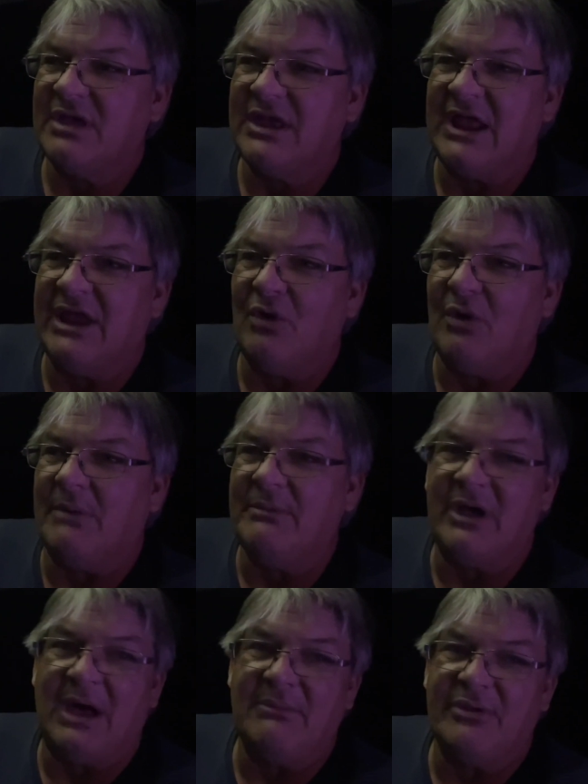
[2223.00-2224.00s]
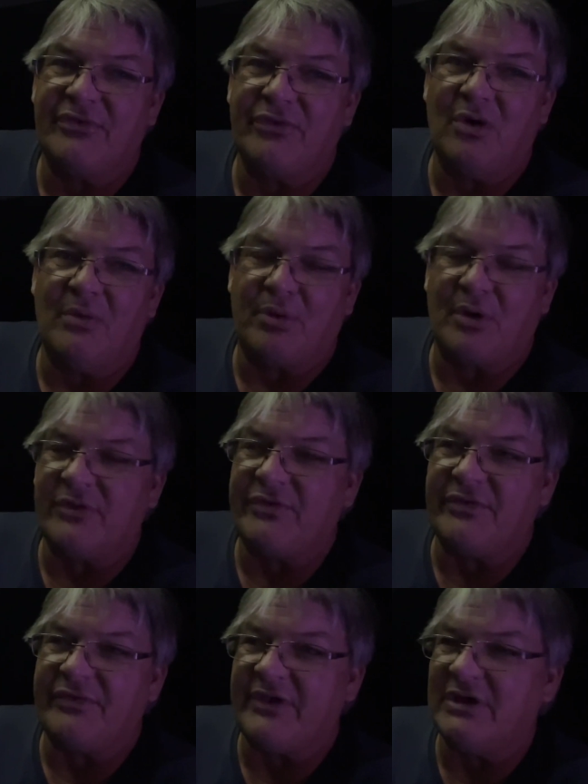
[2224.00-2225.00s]
And I know I'm a slow
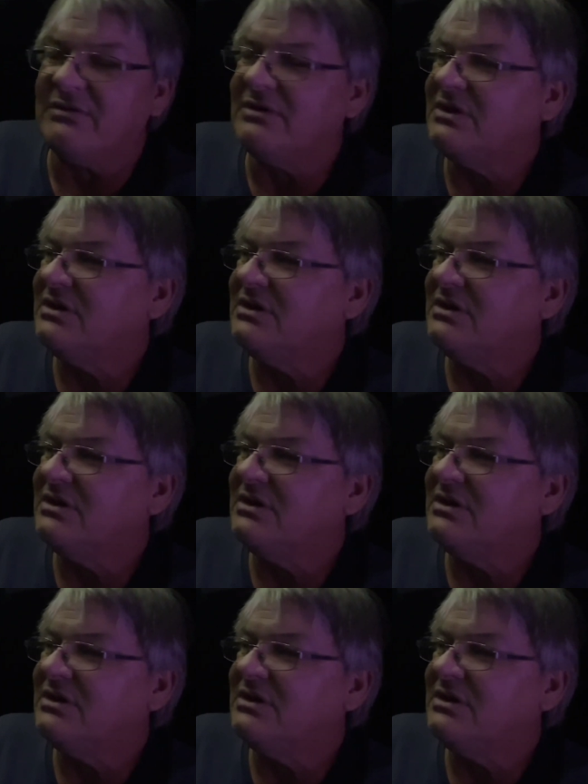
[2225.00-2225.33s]
person still.